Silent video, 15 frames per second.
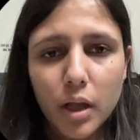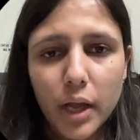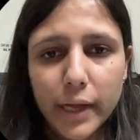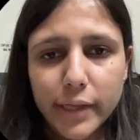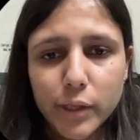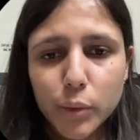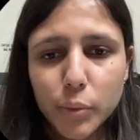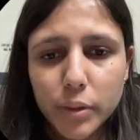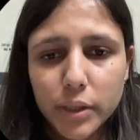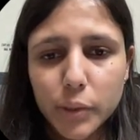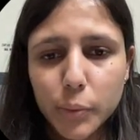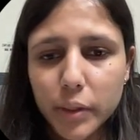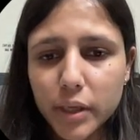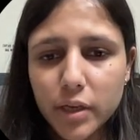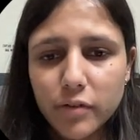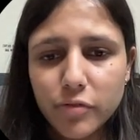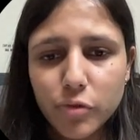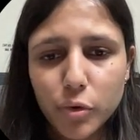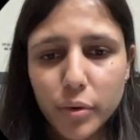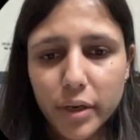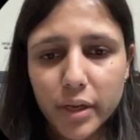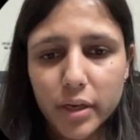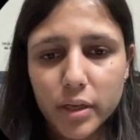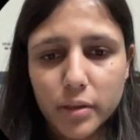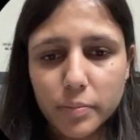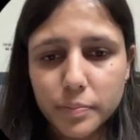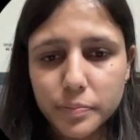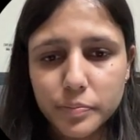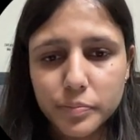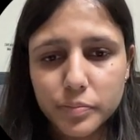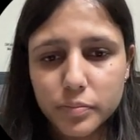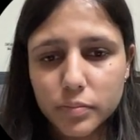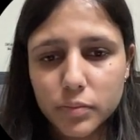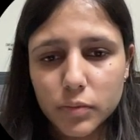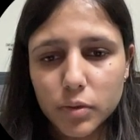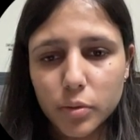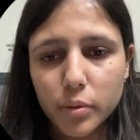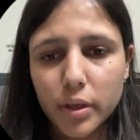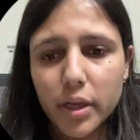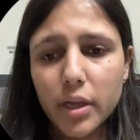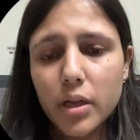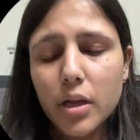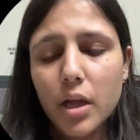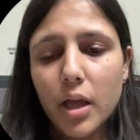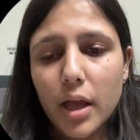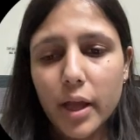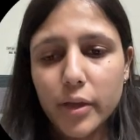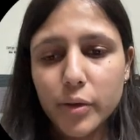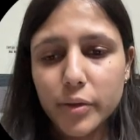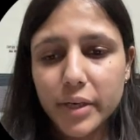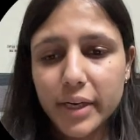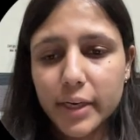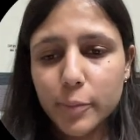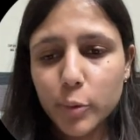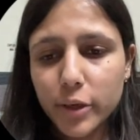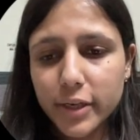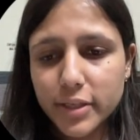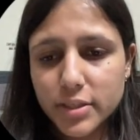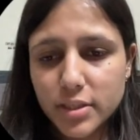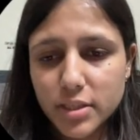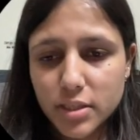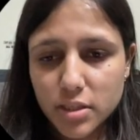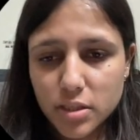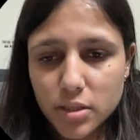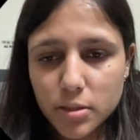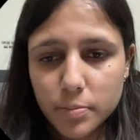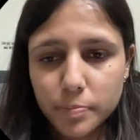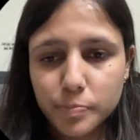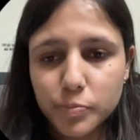and you were doing a 4NN, okay, and your data point is this.